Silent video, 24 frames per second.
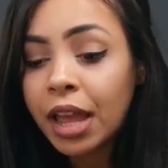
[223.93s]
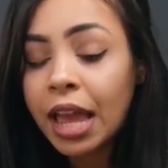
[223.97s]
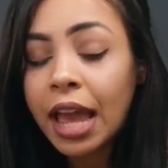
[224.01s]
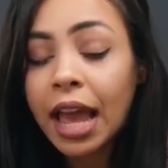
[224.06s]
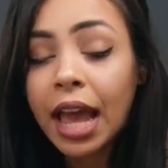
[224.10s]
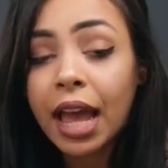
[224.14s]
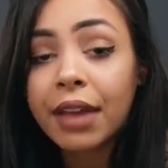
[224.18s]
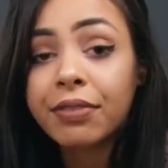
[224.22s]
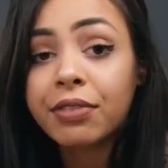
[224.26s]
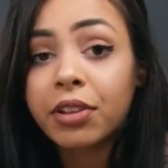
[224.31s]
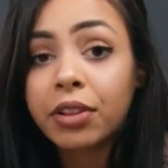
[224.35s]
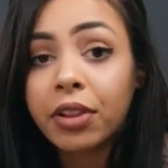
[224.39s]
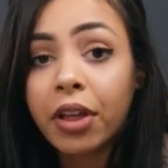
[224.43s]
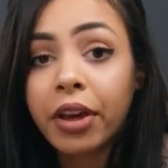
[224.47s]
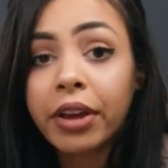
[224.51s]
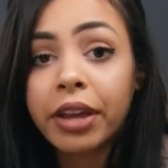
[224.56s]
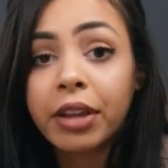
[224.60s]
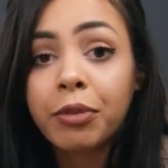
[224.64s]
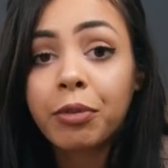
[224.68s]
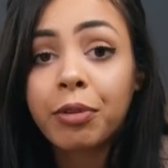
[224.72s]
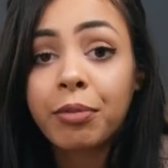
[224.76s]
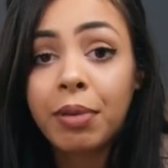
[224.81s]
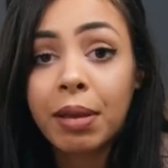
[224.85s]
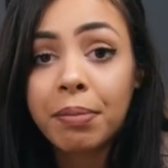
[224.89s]
I have to log in
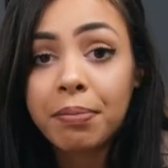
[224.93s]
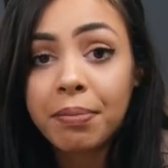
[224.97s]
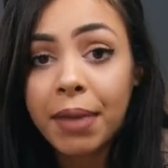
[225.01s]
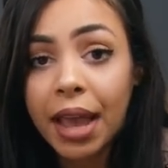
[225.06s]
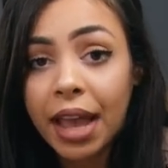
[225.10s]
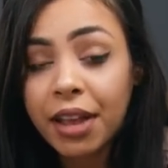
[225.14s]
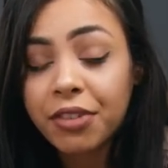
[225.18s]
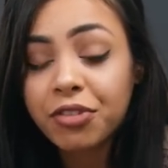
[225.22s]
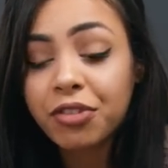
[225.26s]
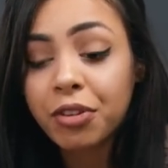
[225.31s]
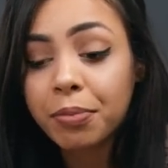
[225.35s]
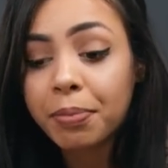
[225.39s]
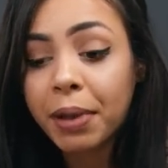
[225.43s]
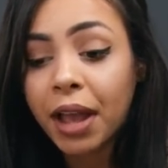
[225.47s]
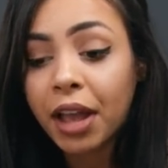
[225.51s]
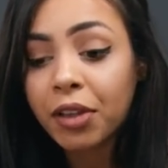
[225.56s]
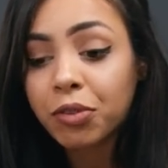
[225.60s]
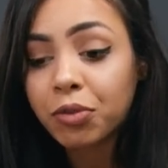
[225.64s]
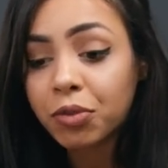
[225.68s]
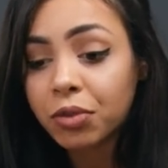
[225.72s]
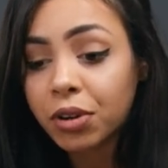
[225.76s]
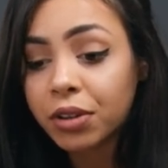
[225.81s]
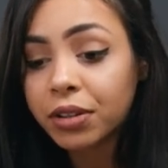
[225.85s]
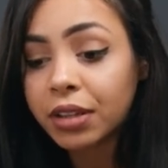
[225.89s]
with my master
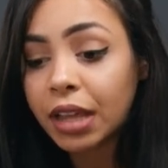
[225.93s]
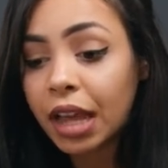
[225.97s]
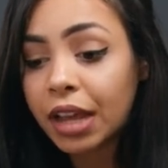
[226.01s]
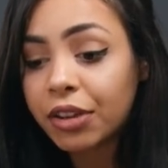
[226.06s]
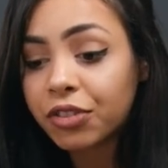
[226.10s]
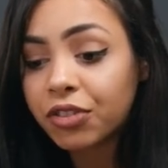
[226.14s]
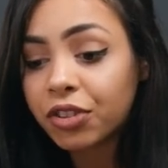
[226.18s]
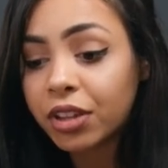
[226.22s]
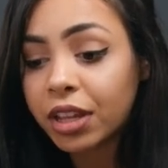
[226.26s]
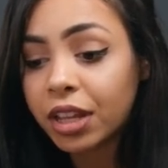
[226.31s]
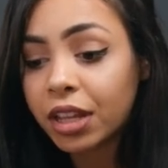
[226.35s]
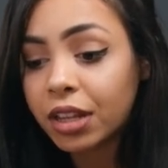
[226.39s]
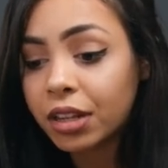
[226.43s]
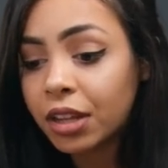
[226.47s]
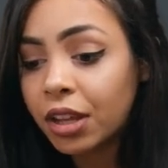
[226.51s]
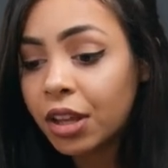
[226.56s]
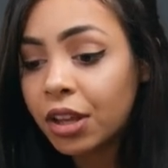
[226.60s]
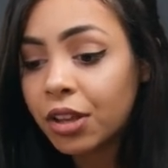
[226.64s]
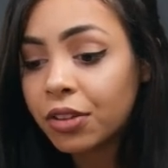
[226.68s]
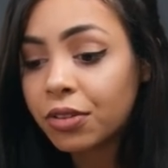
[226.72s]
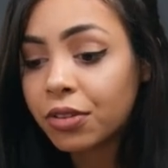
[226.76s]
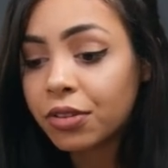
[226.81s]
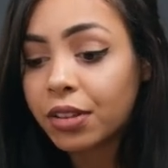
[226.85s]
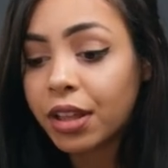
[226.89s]
password on Dashlane,
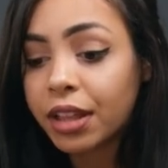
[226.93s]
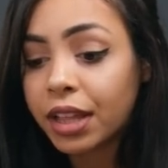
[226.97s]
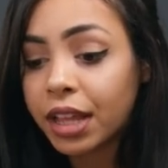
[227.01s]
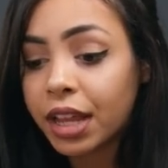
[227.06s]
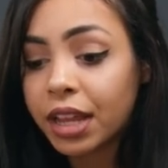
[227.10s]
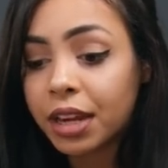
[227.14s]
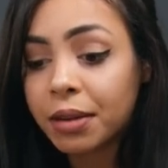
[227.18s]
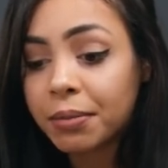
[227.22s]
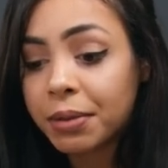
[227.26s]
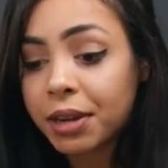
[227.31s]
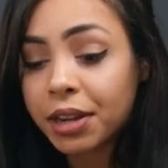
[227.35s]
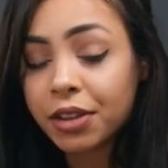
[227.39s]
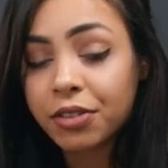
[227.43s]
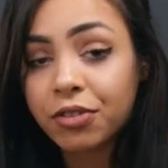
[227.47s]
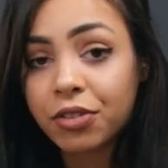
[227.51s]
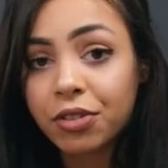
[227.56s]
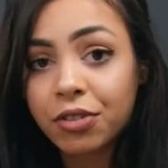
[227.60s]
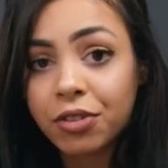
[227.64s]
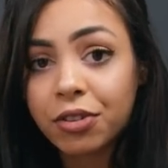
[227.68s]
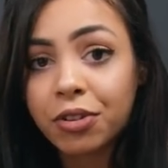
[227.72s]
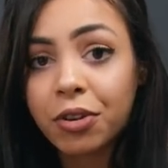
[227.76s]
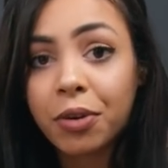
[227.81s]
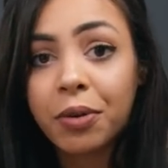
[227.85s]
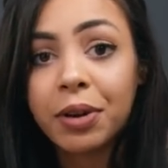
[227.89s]
so it's not like anybody could
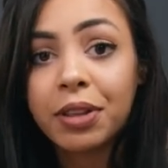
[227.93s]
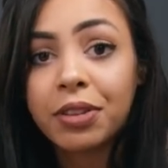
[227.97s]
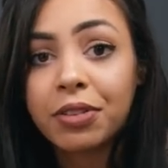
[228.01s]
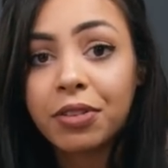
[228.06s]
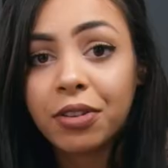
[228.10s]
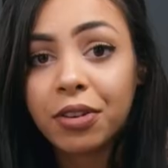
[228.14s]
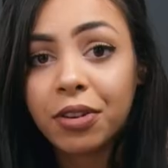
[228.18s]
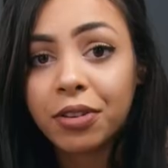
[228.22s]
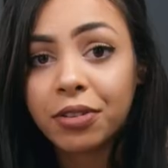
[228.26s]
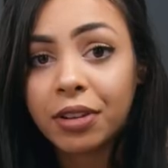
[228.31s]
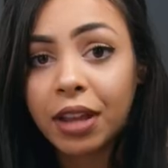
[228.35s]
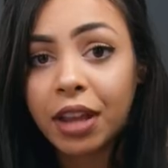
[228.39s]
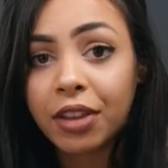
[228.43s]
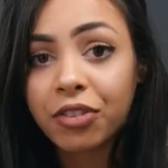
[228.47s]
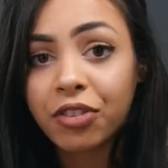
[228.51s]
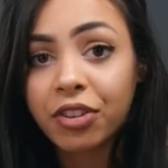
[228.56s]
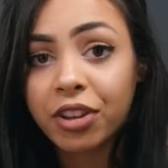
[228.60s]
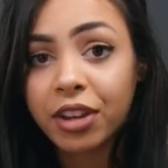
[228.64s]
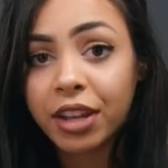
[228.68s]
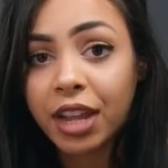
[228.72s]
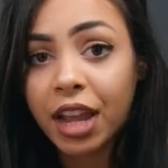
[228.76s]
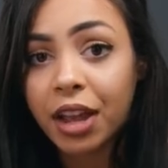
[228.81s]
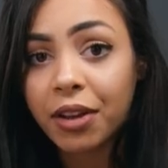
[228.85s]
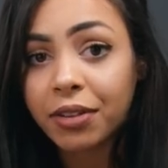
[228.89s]
just go into your Dashlane
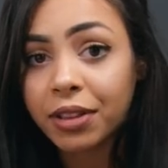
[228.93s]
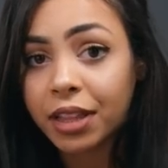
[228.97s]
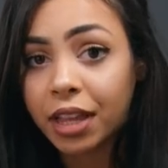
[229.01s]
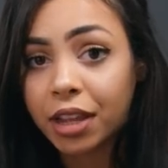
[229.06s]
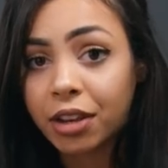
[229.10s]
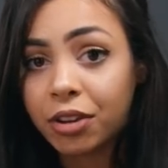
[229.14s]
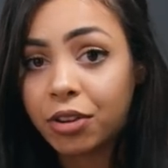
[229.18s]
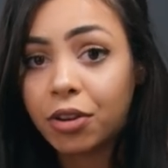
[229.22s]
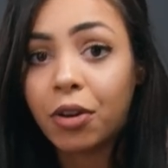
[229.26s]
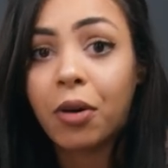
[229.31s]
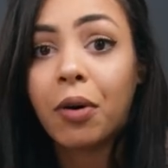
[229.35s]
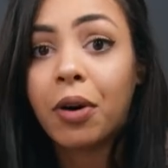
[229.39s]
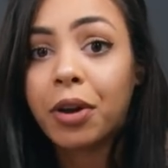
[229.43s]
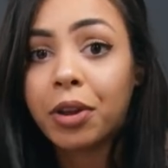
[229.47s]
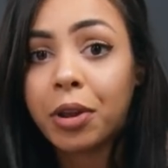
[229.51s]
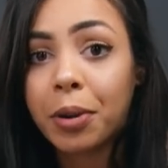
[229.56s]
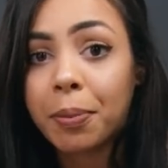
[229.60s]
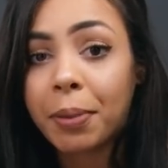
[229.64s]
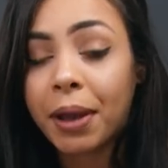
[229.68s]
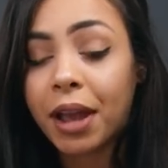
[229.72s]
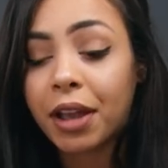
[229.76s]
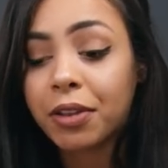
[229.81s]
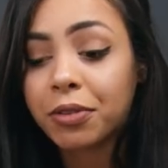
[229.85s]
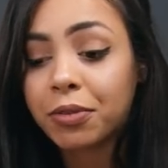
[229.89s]
account and, like, know all your
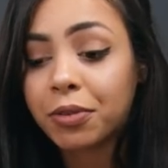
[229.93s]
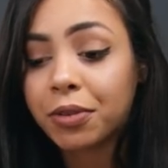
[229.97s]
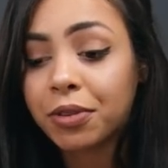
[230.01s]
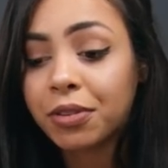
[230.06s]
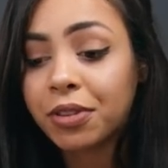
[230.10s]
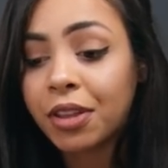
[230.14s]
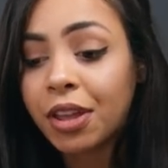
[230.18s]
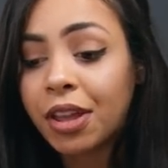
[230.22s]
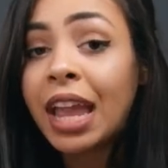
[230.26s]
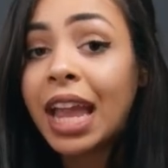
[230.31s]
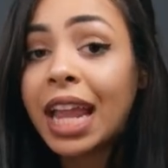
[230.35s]
passwords.